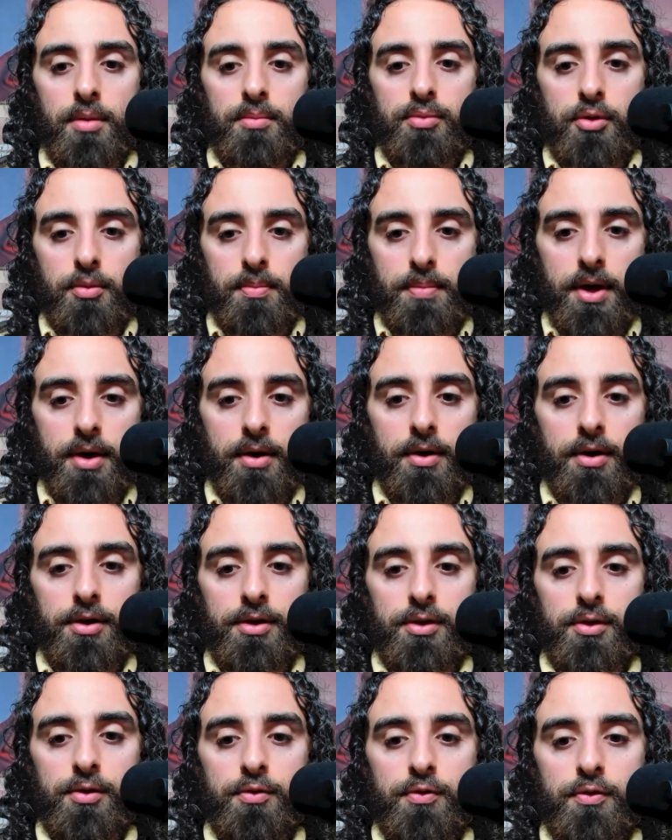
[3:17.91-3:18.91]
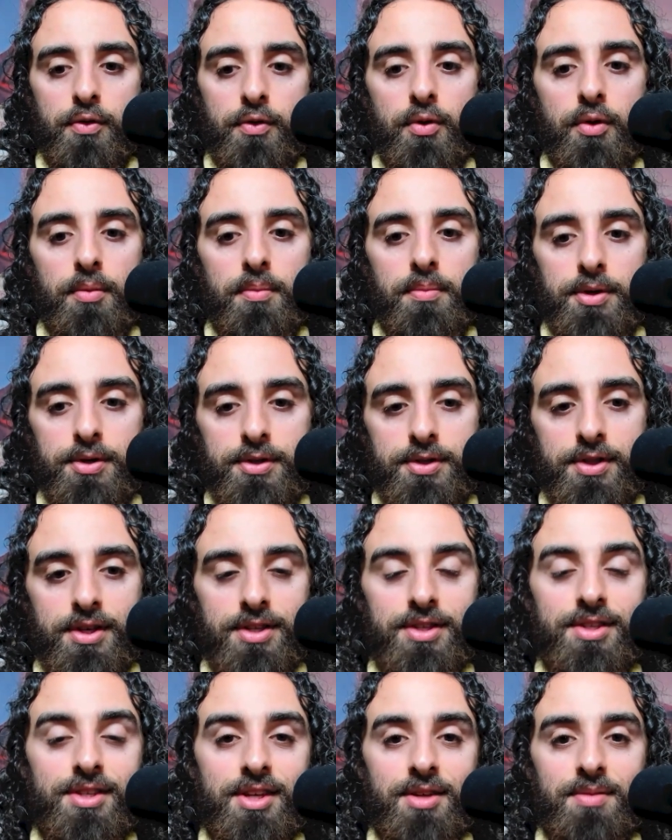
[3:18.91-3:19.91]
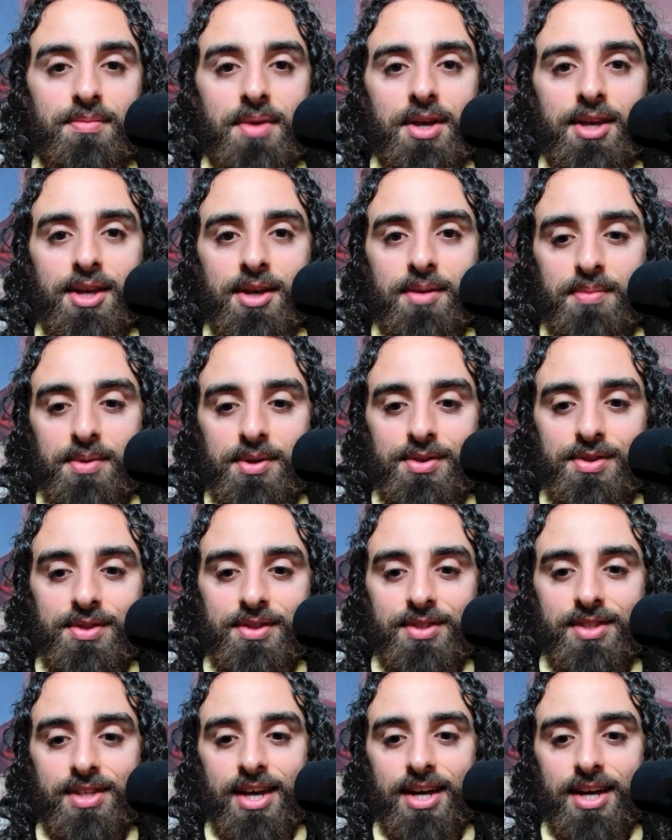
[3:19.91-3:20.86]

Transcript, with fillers: preparing you for business and making business